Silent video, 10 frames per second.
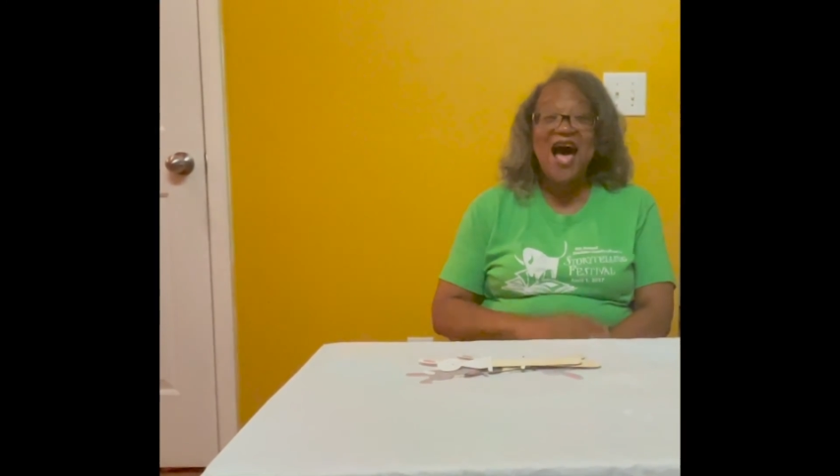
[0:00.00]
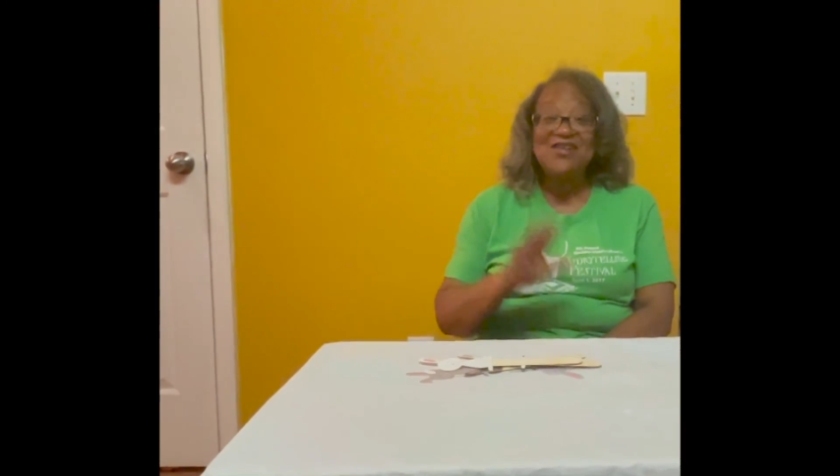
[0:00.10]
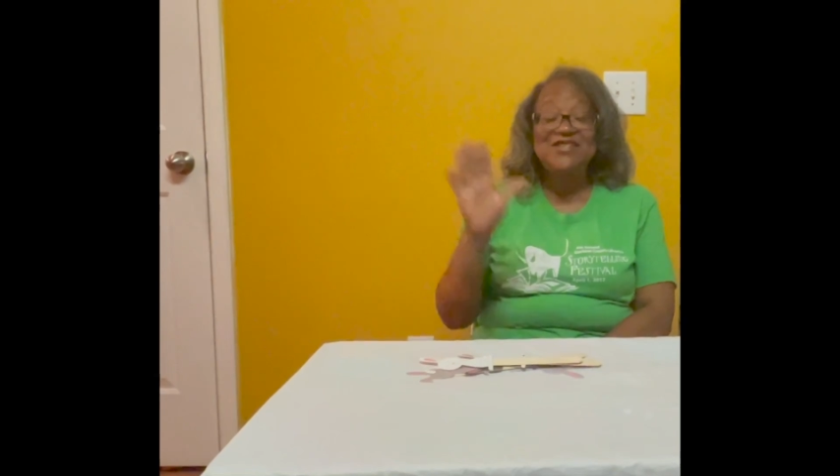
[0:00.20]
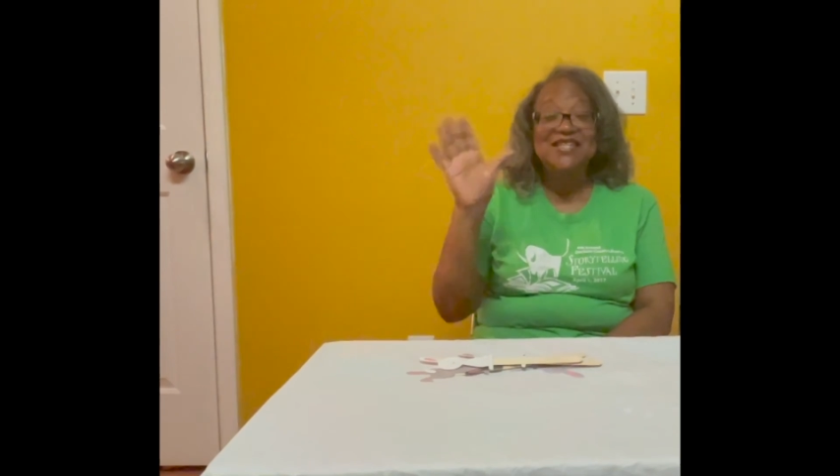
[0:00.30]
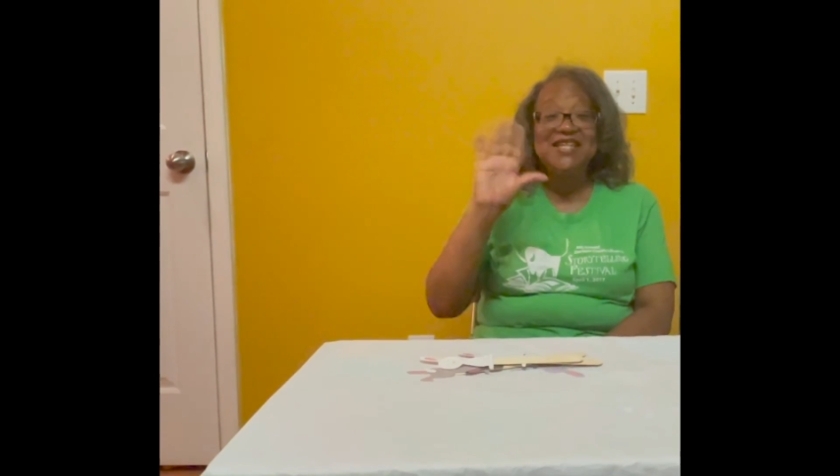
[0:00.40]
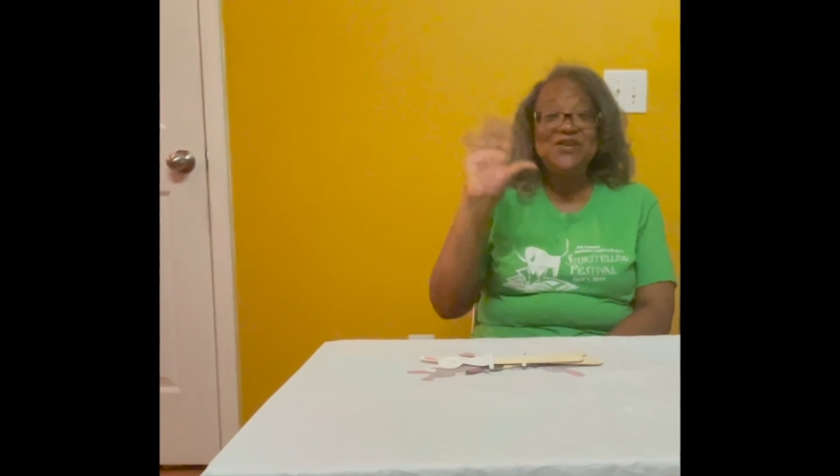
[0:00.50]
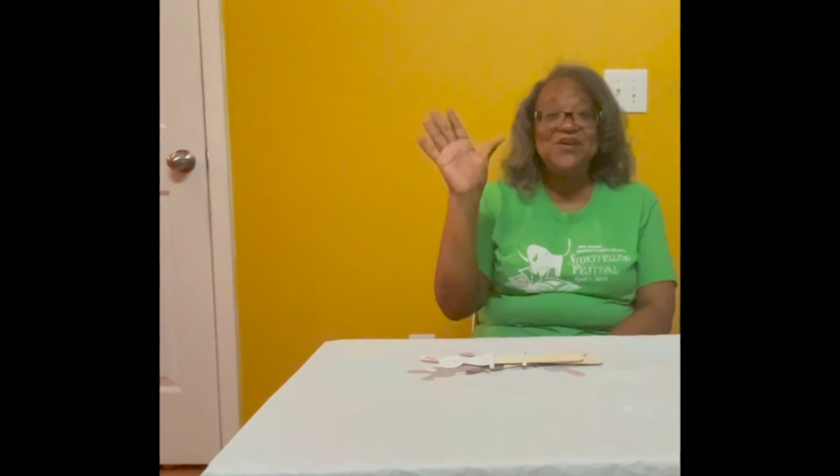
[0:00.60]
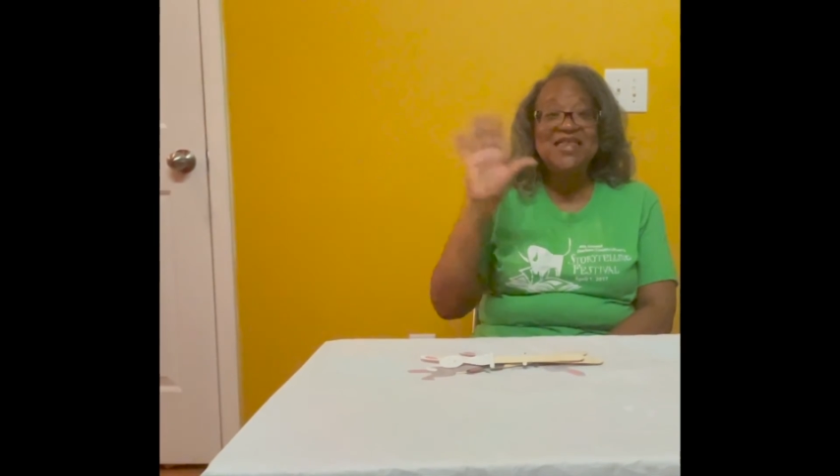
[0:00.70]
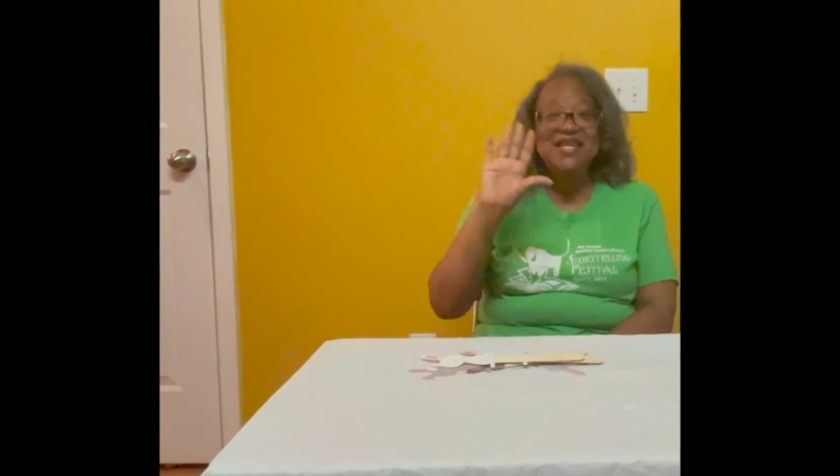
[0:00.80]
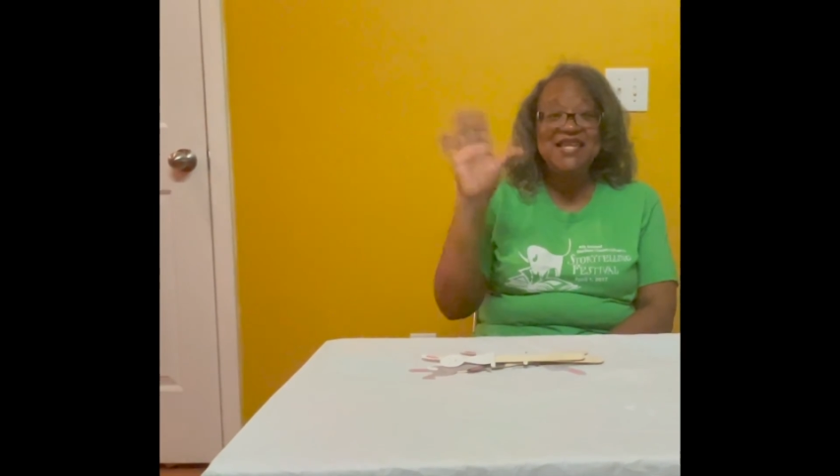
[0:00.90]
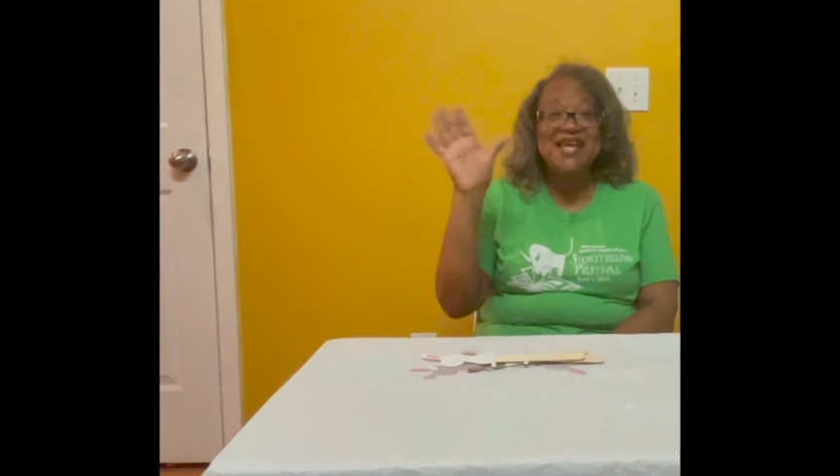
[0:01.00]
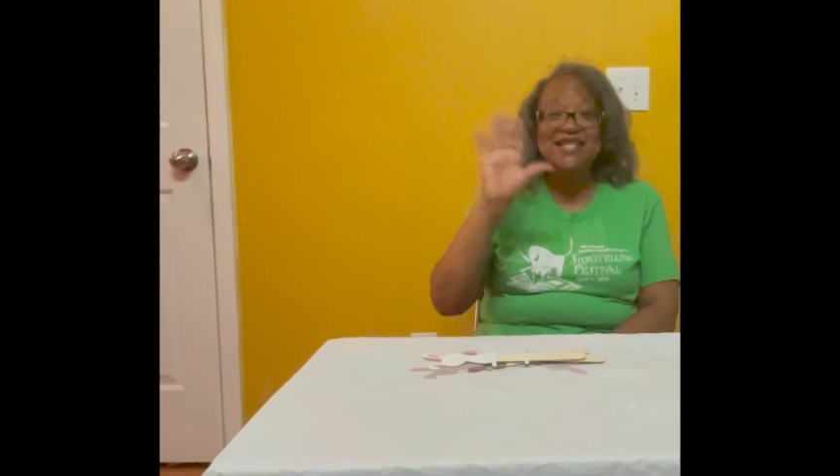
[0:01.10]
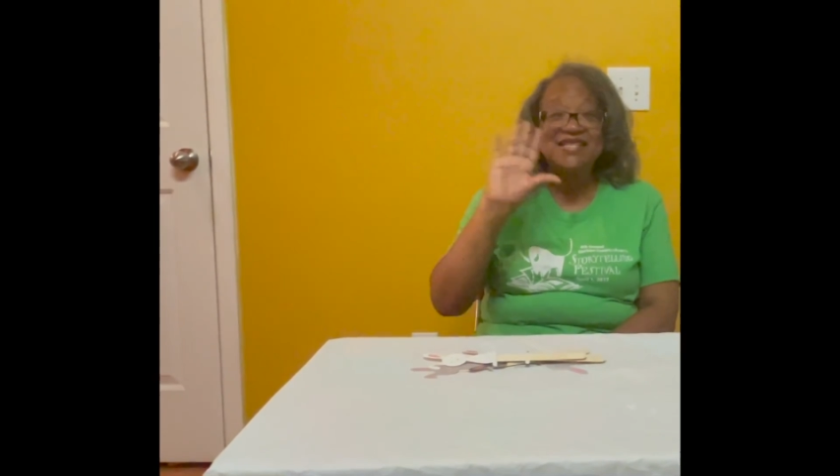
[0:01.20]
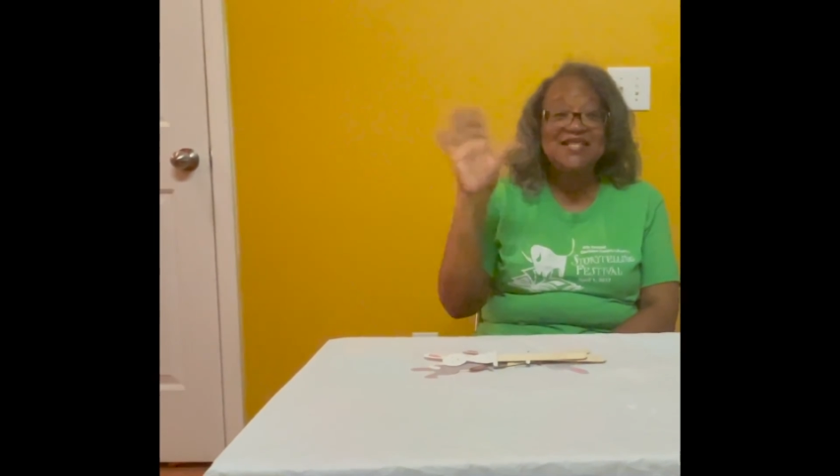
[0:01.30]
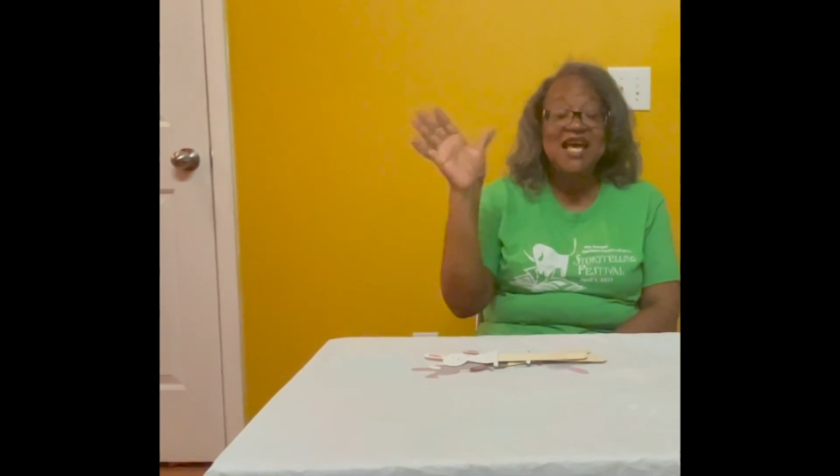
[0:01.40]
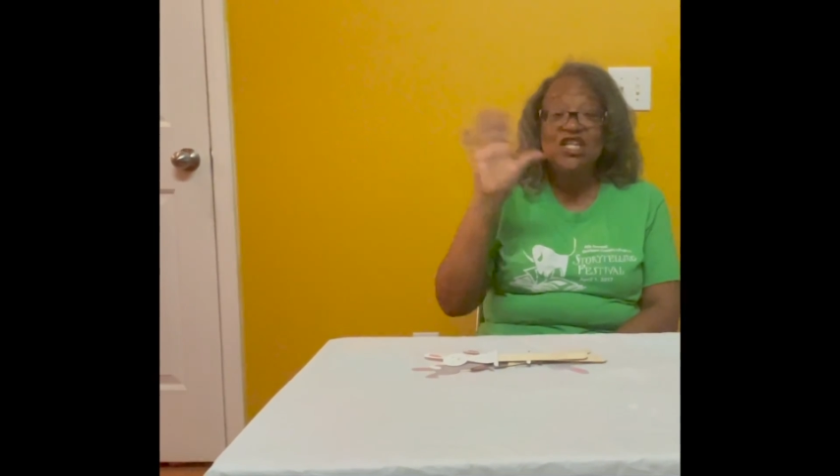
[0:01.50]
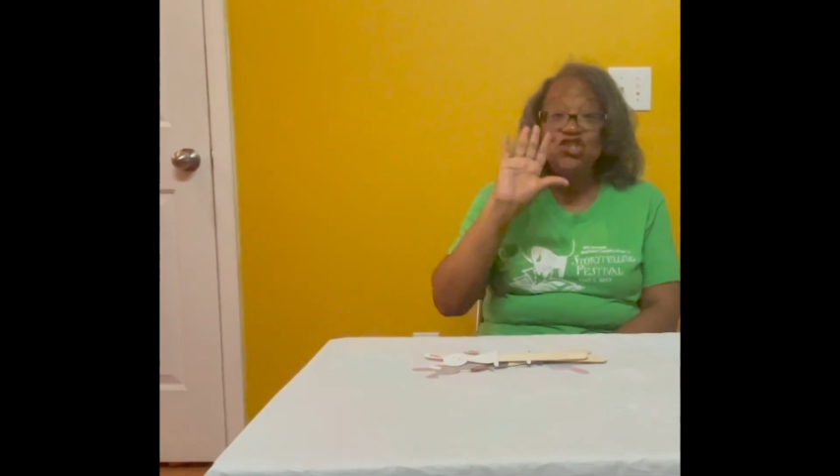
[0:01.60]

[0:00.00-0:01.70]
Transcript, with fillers: I'll see you at the next